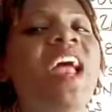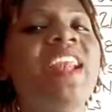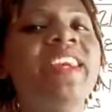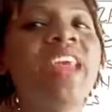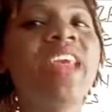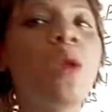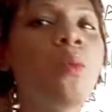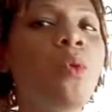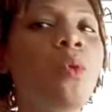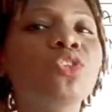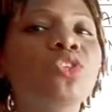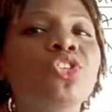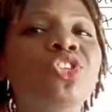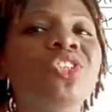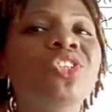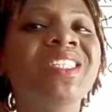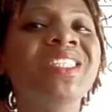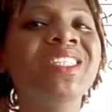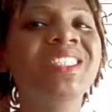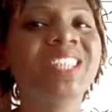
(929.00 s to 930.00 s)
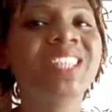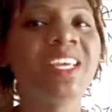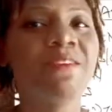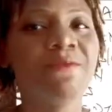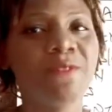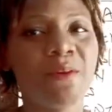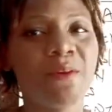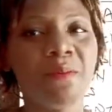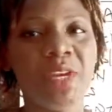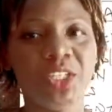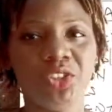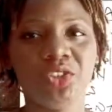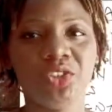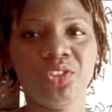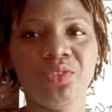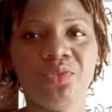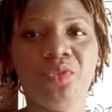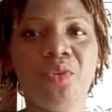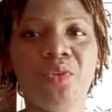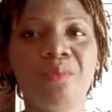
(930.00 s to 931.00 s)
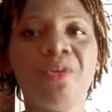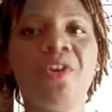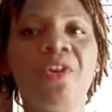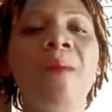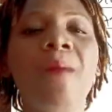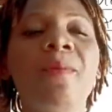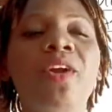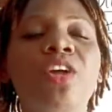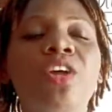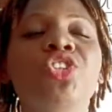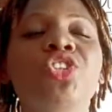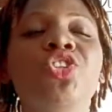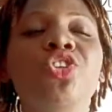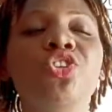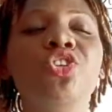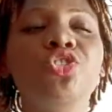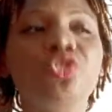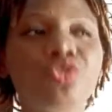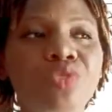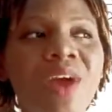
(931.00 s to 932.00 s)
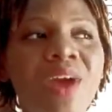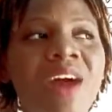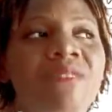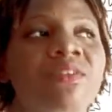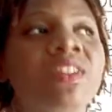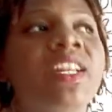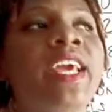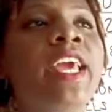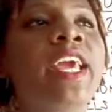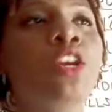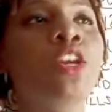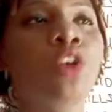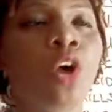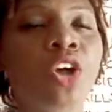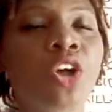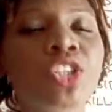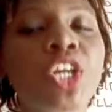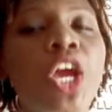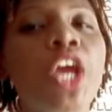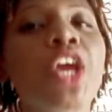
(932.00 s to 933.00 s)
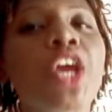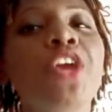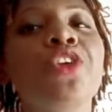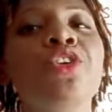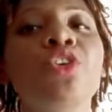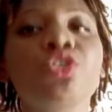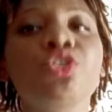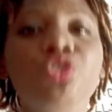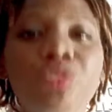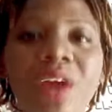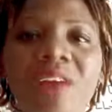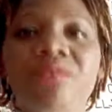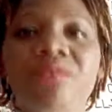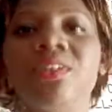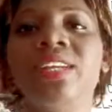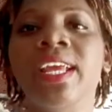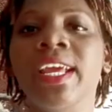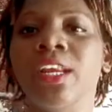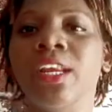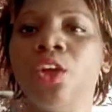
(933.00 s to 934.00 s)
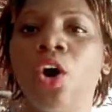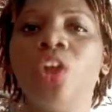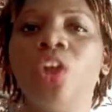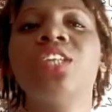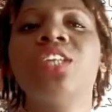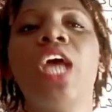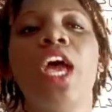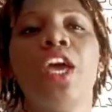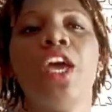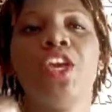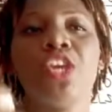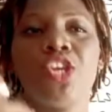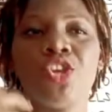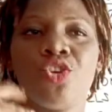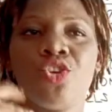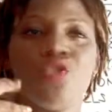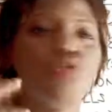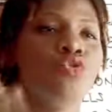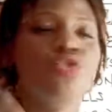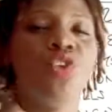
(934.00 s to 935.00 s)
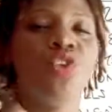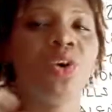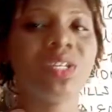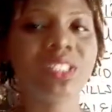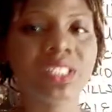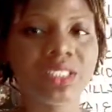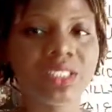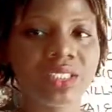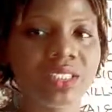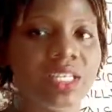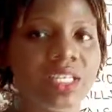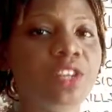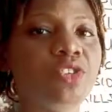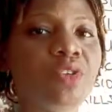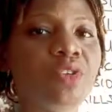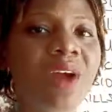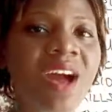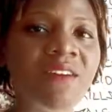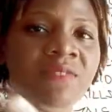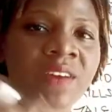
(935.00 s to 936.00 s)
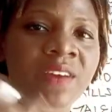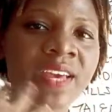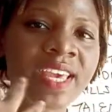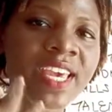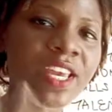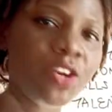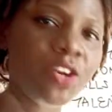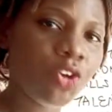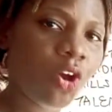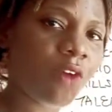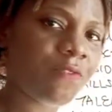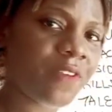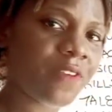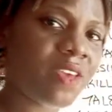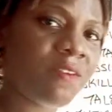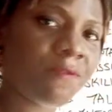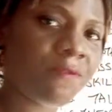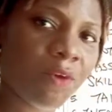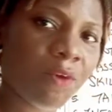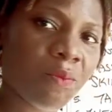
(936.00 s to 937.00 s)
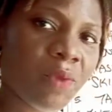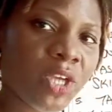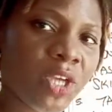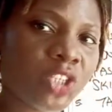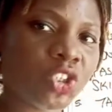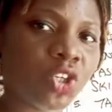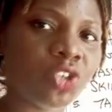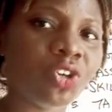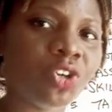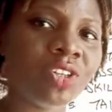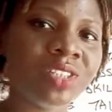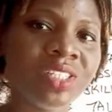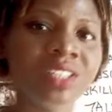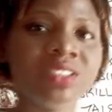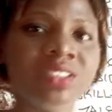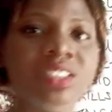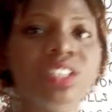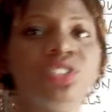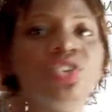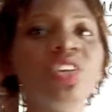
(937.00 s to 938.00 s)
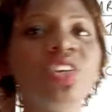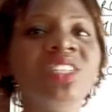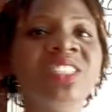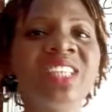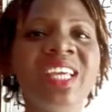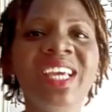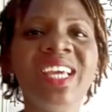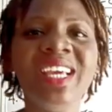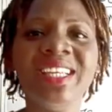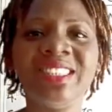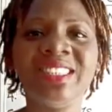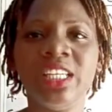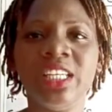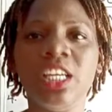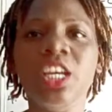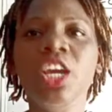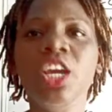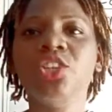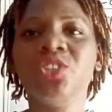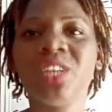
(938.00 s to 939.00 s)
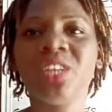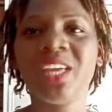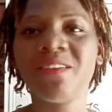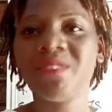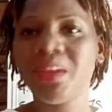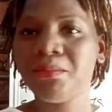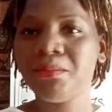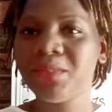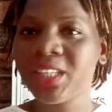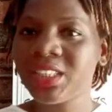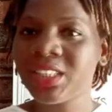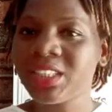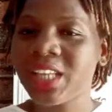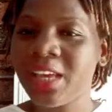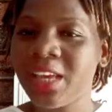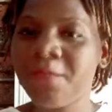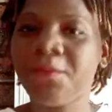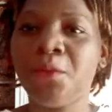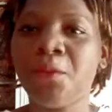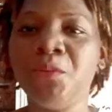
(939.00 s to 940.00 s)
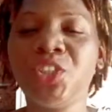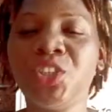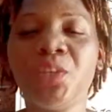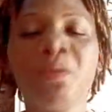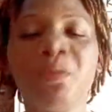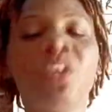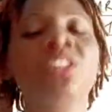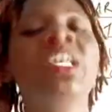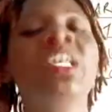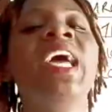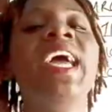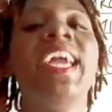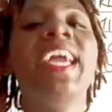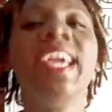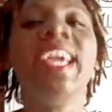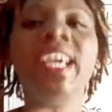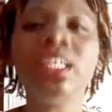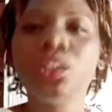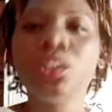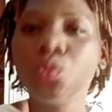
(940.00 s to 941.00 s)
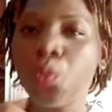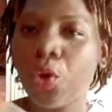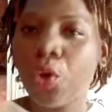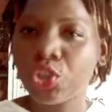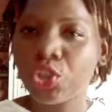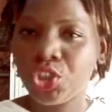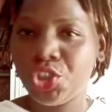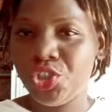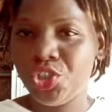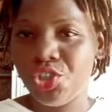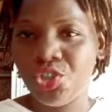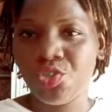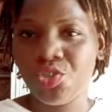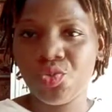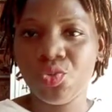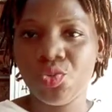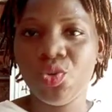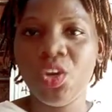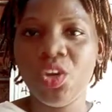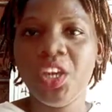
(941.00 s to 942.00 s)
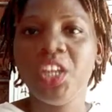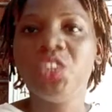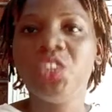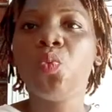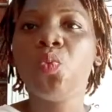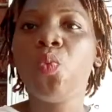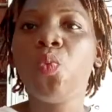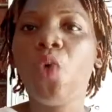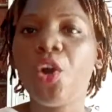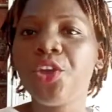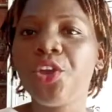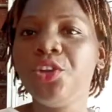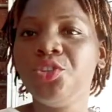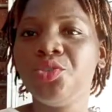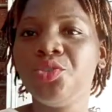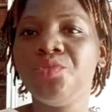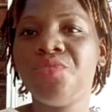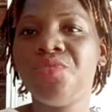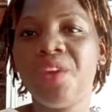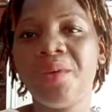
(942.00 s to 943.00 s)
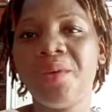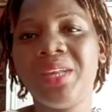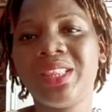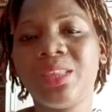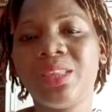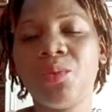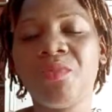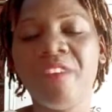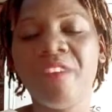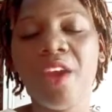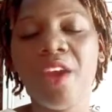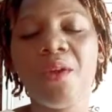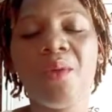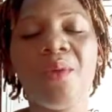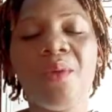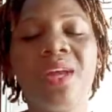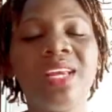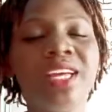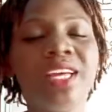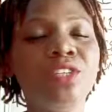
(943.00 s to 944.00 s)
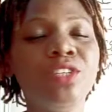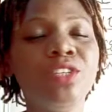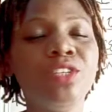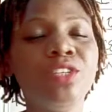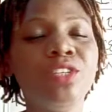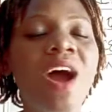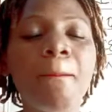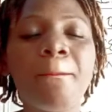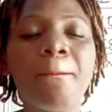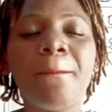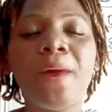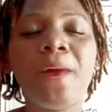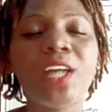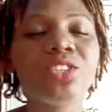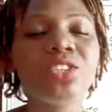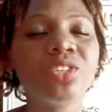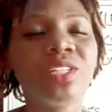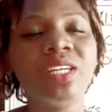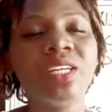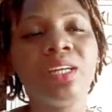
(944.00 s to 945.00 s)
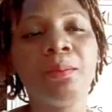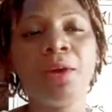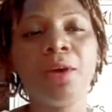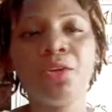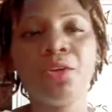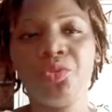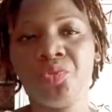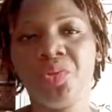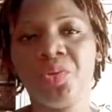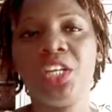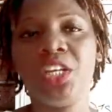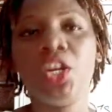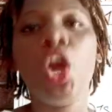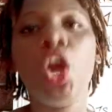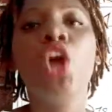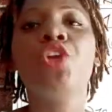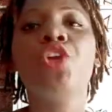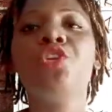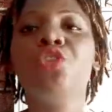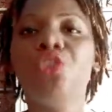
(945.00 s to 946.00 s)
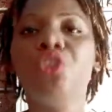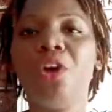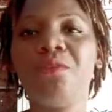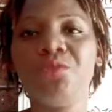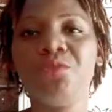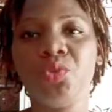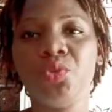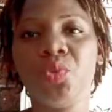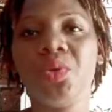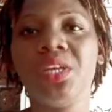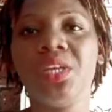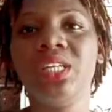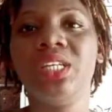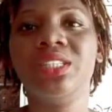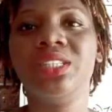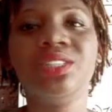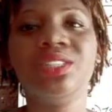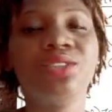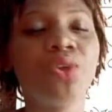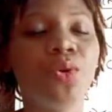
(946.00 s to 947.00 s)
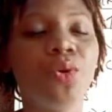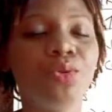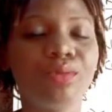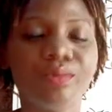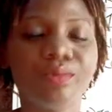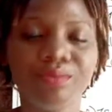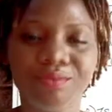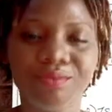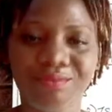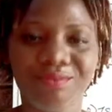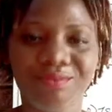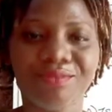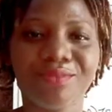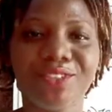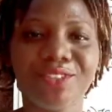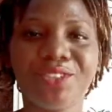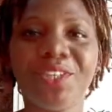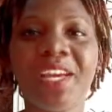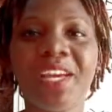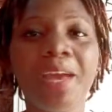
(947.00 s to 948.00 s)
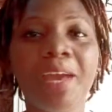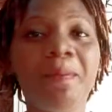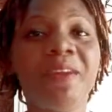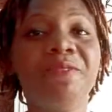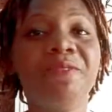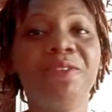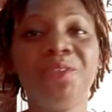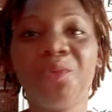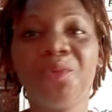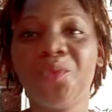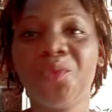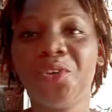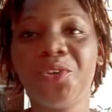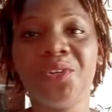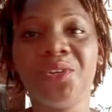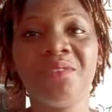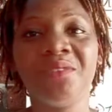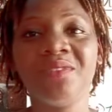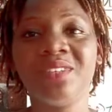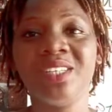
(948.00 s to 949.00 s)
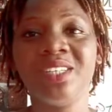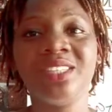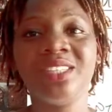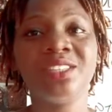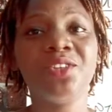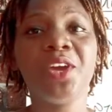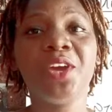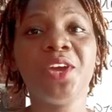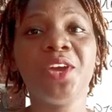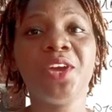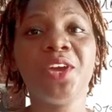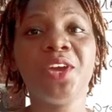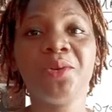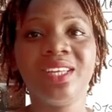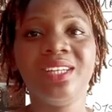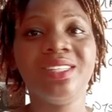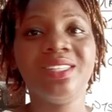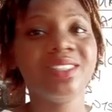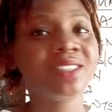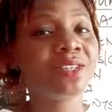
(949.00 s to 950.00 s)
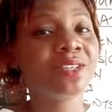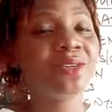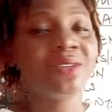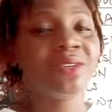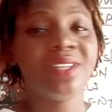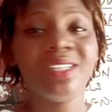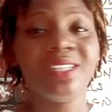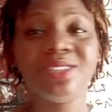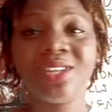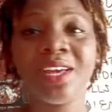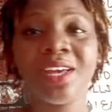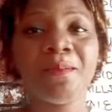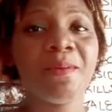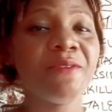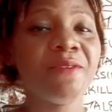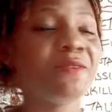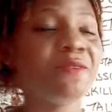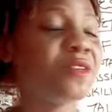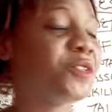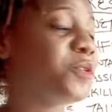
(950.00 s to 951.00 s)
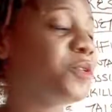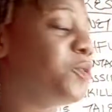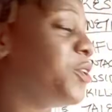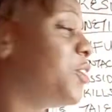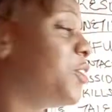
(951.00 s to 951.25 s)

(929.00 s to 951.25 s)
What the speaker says: they want this information from you, and because you travel a lot, you know this thing, you have enough information on this thing, so it's easy to give them this information because it's what you do, it's what you do very, very well, and you are passionate about doing it, you love doing it, so you get paid for doing what you love. Is it not a good thing? It's a good thing to get paid for doing what